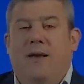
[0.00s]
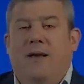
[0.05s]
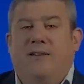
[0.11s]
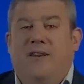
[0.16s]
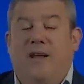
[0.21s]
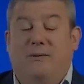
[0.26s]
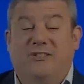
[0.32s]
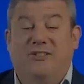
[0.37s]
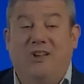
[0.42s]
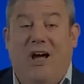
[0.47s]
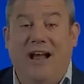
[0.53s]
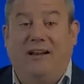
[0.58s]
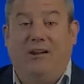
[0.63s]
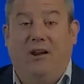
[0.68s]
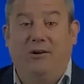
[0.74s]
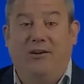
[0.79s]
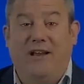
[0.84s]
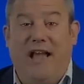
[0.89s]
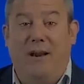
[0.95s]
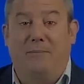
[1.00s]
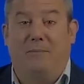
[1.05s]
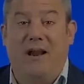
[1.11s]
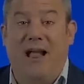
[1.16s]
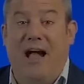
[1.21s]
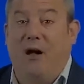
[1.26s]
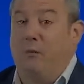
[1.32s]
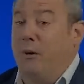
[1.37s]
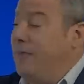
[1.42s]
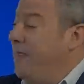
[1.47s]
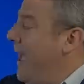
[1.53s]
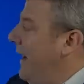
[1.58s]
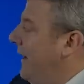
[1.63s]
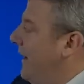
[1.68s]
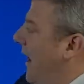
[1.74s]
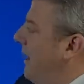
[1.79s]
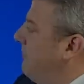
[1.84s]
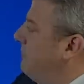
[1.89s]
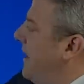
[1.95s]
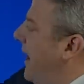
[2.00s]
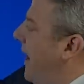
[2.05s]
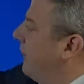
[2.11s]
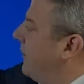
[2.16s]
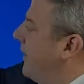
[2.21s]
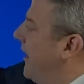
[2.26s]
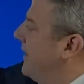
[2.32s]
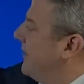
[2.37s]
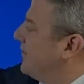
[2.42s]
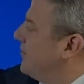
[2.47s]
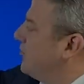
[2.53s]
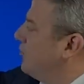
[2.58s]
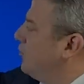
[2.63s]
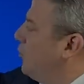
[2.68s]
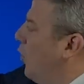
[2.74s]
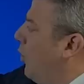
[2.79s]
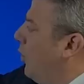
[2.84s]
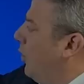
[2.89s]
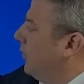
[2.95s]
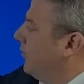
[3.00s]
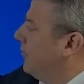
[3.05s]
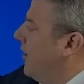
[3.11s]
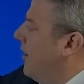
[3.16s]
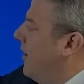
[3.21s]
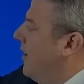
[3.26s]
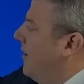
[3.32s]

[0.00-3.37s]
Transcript: Now with Cyclone Gabrielle, when that came down and it stalled